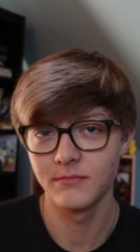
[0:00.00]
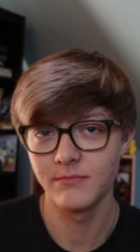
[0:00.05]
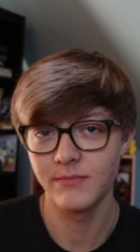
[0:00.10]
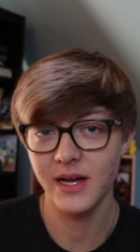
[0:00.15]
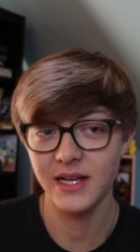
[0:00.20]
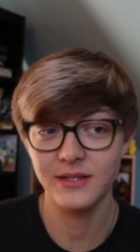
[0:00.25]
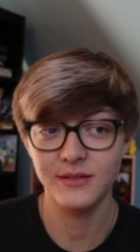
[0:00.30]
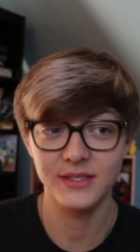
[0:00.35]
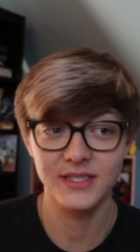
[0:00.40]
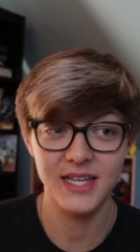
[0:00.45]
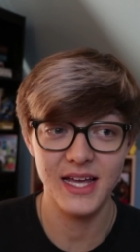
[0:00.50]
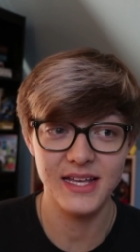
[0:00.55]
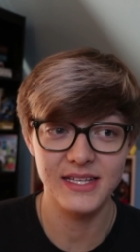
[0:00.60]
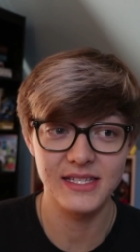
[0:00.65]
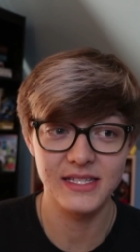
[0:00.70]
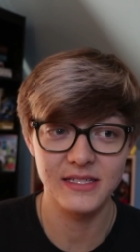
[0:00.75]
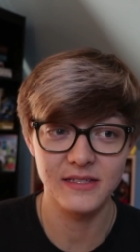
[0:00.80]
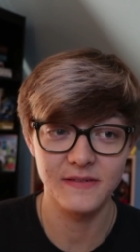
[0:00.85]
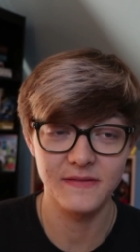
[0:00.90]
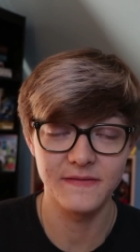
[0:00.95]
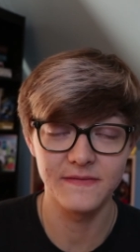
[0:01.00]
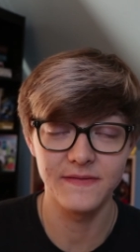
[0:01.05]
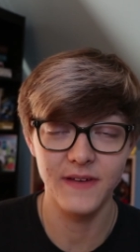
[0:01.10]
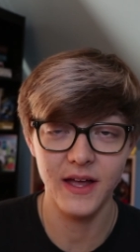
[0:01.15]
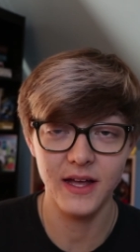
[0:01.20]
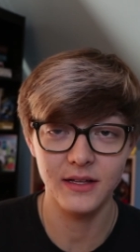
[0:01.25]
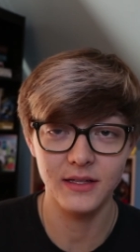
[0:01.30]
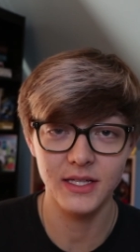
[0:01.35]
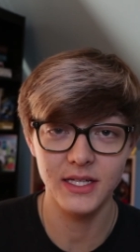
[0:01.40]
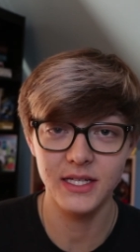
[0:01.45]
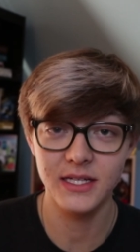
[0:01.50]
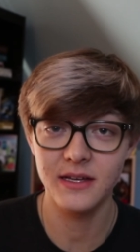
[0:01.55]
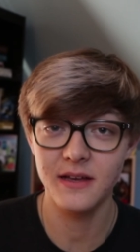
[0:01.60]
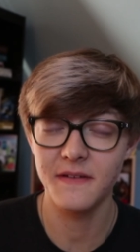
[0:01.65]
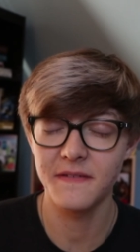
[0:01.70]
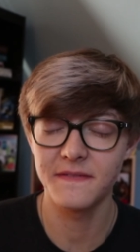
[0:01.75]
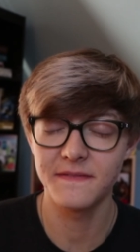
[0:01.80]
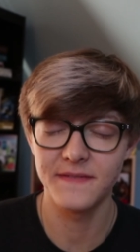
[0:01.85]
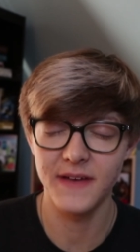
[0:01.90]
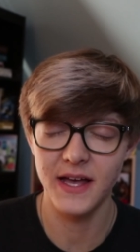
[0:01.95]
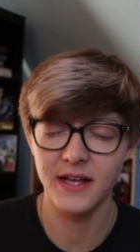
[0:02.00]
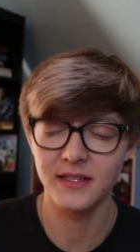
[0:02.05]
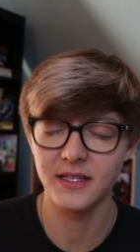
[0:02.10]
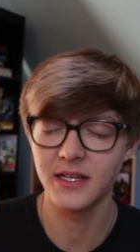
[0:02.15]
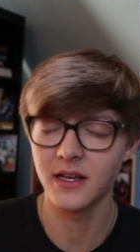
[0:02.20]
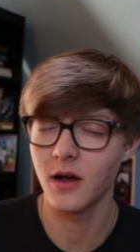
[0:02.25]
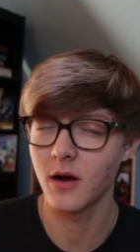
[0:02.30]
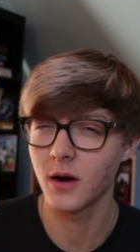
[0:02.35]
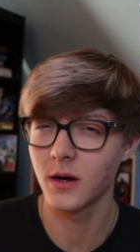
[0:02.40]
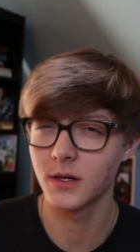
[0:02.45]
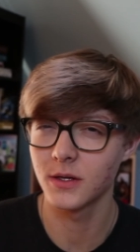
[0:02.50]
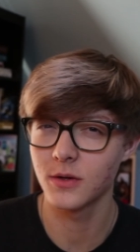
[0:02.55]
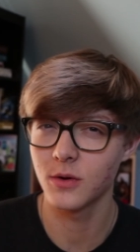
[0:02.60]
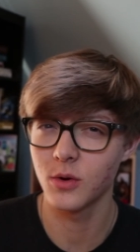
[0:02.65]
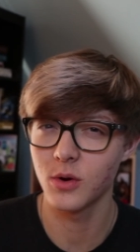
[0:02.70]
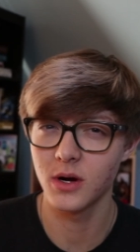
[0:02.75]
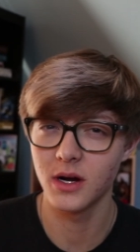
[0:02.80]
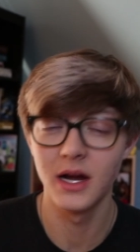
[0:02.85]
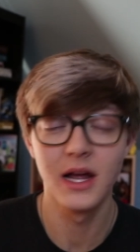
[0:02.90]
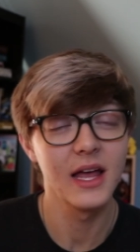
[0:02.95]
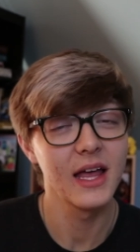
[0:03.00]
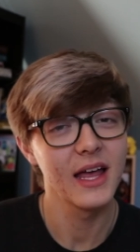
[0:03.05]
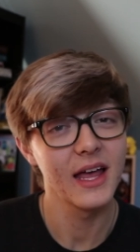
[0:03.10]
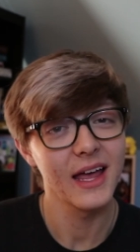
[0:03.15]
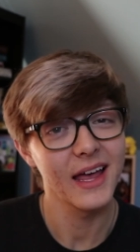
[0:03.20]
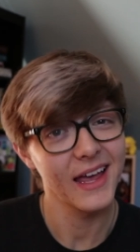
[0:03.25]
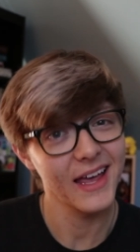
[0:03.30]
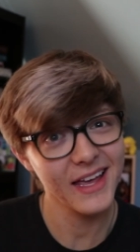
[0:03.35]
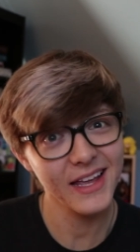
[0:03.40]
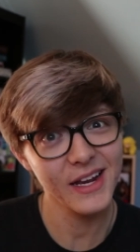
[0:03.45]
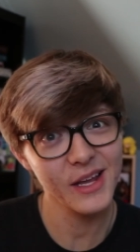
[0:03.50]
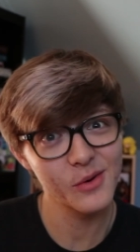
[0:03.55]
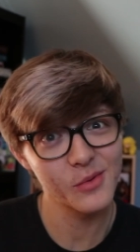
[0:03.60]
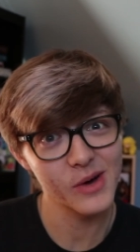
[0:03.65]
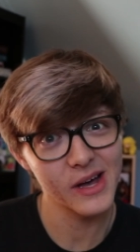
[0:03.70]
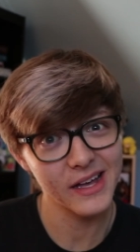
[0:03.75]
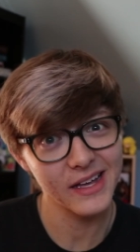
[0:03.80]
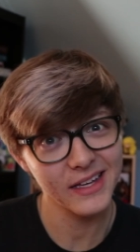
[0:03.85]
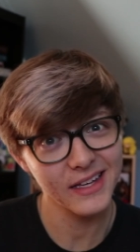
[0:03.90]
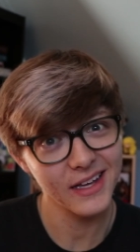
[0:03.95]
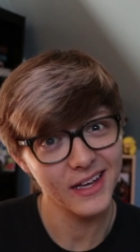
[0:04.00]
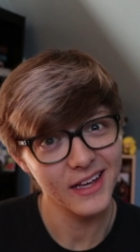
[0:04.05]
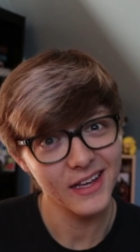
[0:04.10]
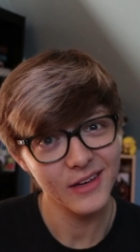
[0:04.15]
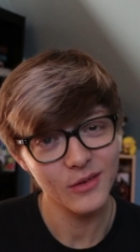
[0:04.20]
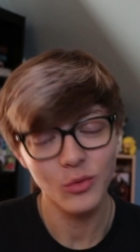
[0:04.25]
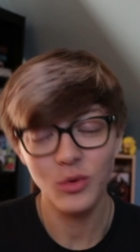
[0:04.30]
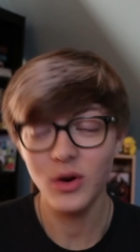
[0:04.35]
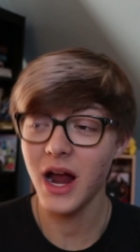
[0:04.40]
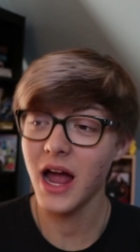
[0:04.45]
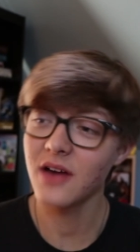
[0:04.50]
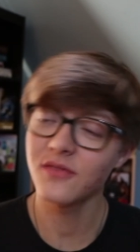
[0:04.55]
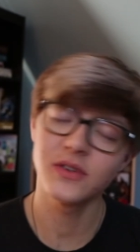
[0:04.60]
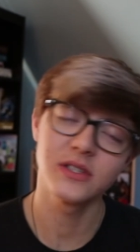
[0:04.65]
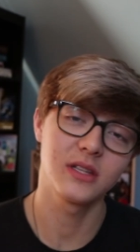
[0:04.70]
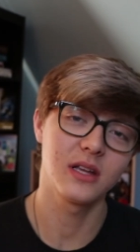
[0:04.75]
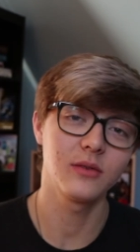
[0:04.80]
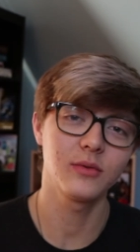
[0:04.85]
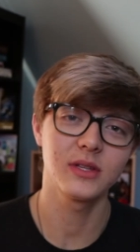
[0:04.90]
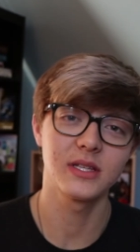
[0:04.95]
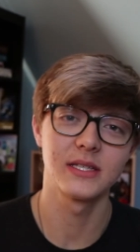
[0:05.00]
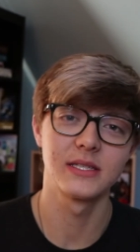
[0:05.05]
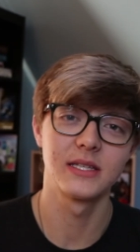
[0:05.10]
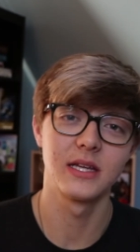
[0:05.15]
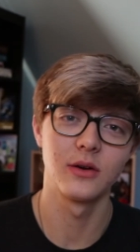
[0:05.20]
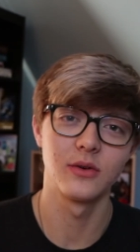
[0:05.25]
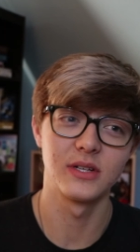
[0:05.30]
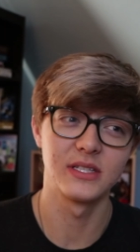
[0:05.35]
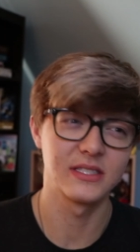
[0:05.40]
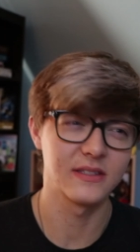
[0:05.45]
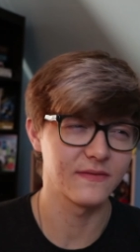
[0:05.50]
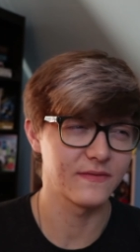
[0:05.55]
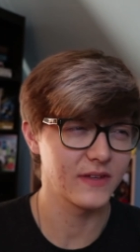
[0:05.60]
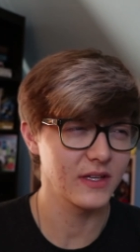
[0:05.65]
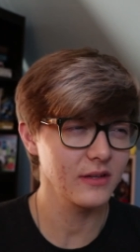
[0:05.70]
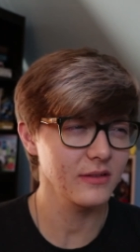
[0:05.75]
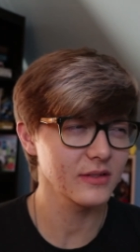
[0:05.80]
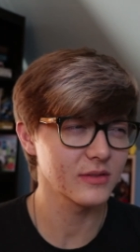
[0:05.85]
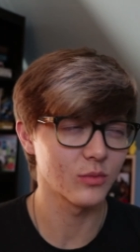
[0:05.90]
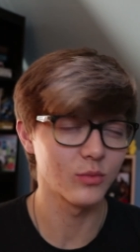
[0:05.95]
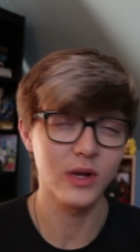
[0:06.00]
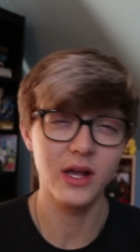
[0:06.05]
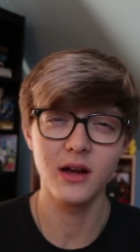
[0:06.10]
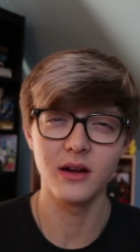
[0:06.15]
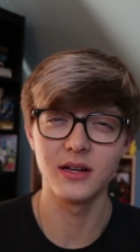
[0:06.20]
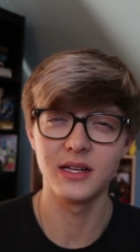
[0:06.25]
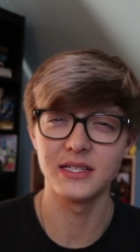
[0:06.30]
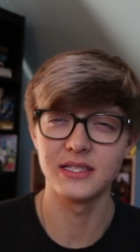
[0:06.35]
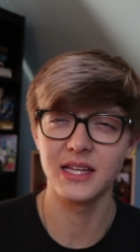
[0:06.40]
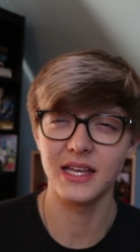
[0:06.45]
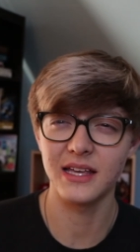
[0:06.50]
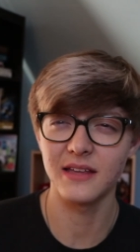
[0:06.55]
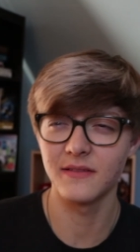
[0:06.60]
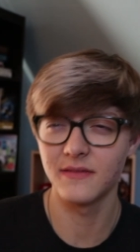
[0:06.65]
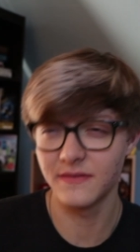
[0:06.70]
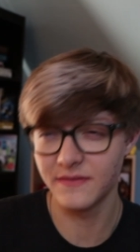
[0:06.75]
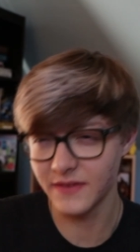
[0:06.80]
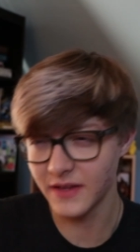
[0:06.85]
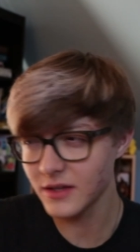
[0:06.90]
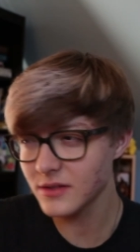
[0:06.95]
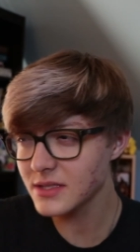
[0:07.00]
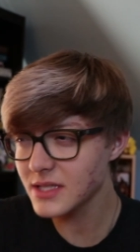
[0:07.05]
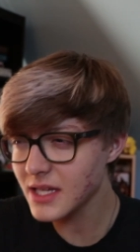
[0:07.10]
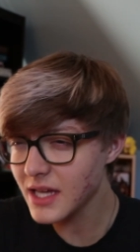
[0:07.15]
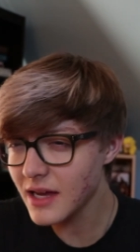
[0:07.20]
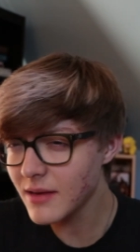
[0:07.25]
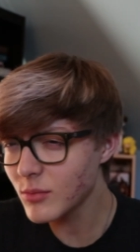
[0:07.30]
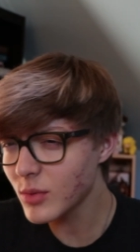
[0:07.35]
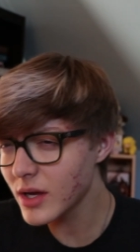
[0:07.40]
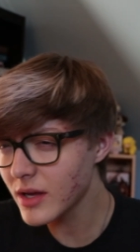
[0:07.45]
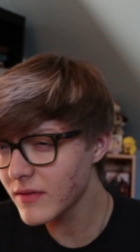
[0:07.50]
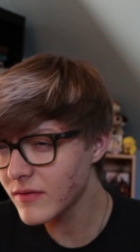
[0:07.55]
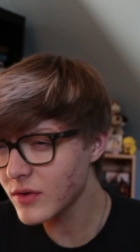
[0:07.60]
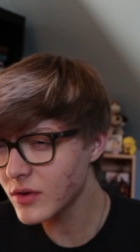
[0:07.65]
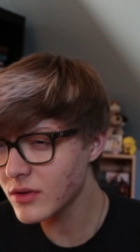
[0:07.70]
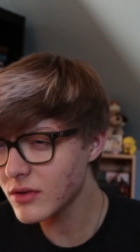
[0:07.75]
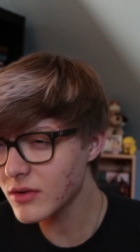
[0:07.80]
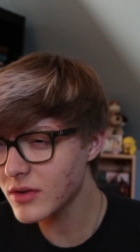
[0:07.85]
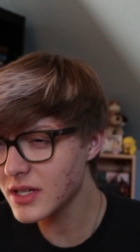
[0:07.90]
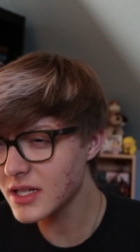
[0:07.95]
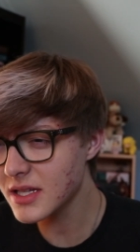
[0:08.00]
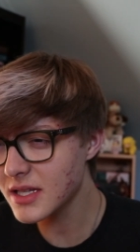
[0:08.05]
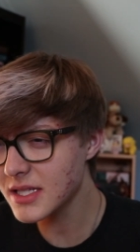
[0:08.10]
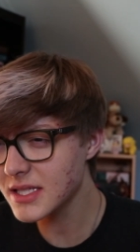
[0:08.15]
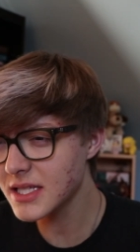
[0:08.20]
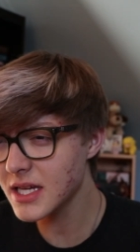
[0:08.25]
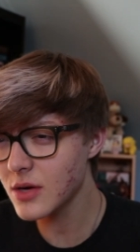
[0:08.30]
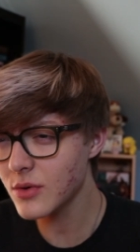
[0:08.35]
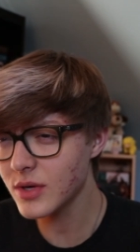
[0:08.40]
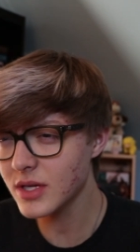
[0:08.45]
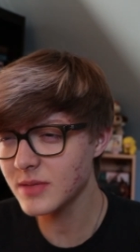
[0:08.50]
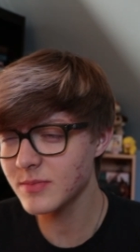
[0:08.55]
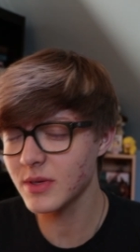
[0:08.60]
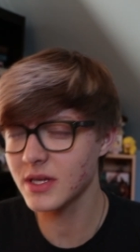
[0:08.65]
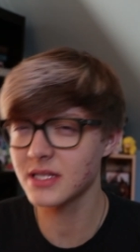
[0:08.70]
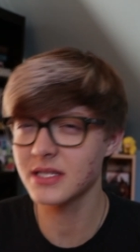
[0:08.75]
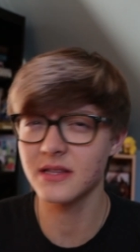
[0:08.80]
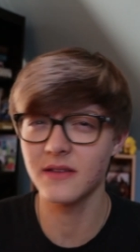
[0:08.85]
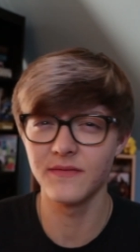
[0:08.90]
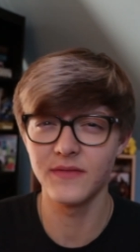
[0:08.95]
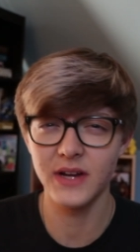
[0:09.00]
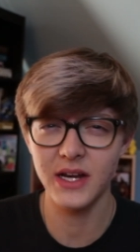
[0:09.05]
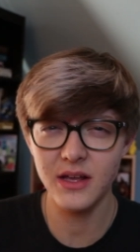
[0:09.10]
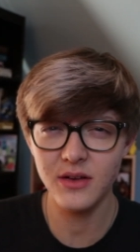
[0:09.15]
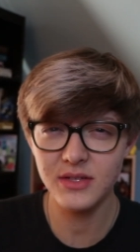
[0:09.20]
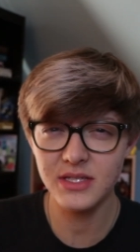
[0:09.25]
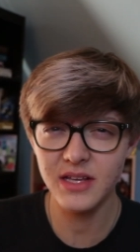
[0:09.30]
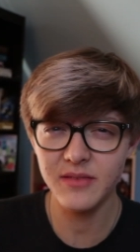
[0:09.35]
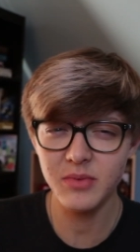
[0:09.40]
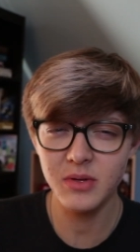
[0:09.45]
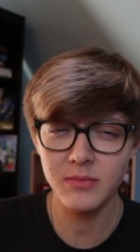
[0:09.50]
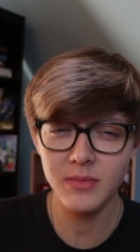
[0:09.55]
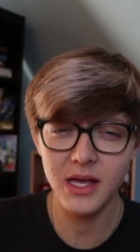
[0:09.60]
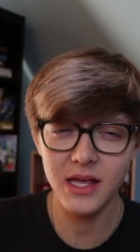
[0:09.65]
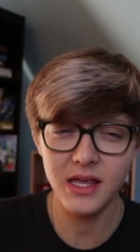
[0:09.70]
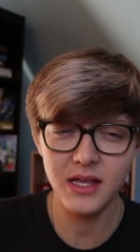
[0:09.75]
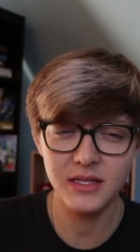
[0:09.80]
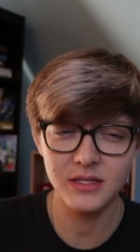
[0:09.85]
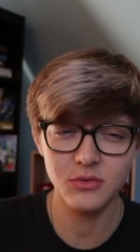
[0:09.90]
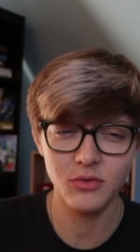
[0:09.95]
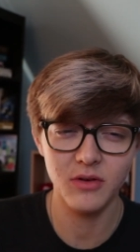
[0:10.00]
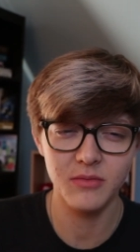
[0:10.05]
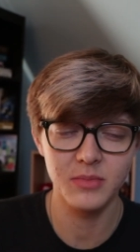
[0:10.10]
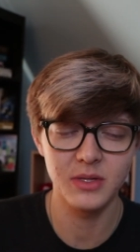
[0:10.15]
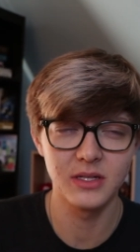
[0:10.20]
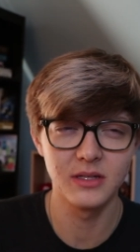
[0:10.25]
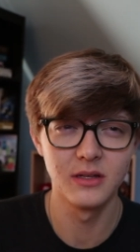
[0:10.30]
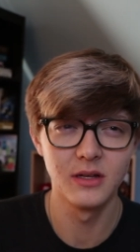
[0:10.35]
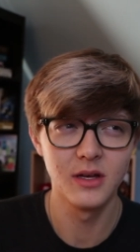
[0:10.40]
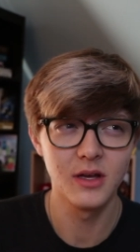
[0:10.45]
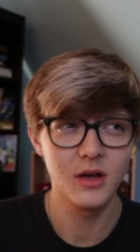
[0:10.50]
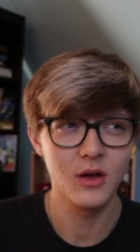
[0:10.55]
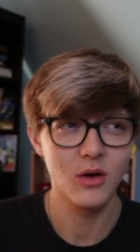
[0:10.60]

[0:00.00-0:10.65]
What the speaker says: Bechdel test, failing hardcore. Anyway, we're halfway done with the series. It feels weird, because, like, it feels like I'm way further into the series because of the videos I've been making, so I've been